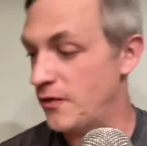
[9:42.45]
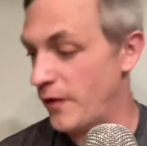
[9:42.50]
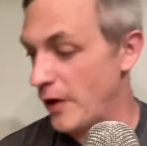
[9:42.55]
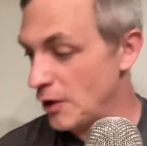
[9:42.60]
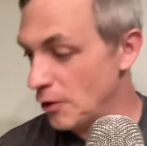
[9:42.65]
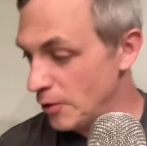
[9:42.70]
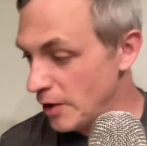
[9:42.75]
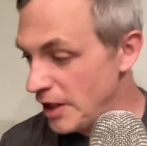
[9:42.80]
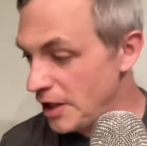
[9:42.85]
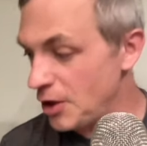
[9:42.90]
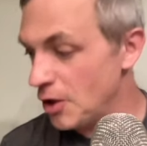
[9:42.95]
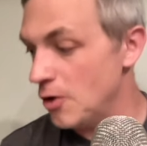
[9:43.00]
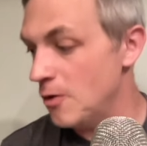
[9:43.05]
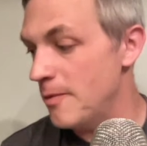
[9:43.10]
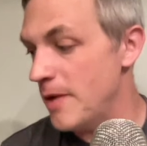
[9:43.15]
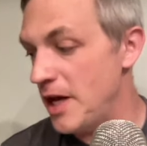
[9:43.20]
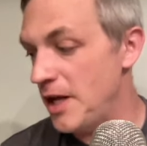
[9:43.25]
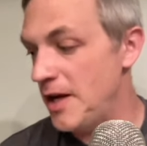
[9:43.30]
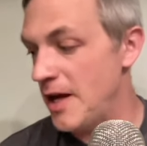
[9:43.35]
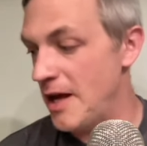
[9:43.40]
Federico
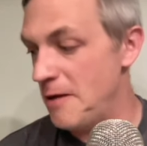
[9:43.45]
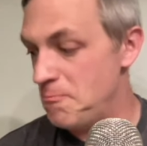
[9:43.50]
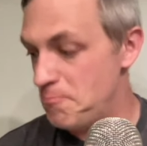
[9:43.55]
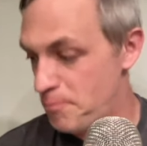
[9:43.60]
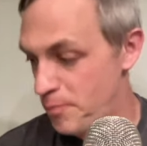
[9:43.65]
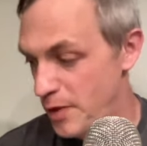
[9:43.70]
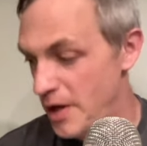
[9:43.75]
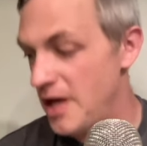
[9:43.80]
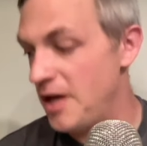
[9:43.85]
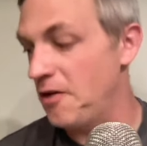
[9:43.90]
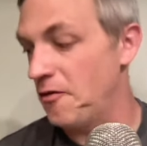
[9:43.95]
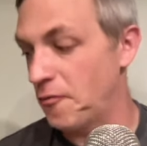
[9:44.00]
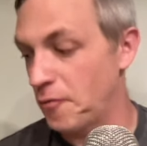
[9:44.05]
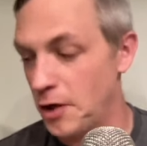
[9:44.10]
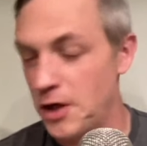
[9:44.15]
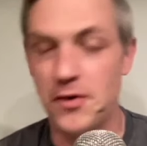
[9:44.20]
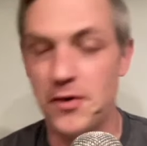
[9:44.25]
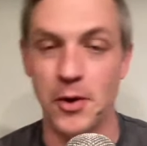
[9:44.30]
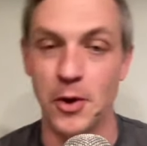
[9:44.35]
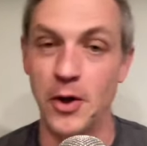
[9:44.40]
made a big
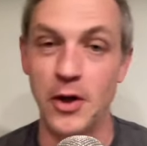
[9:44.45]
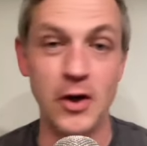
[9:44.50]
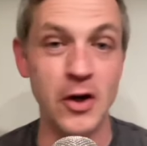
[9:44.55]
free throw.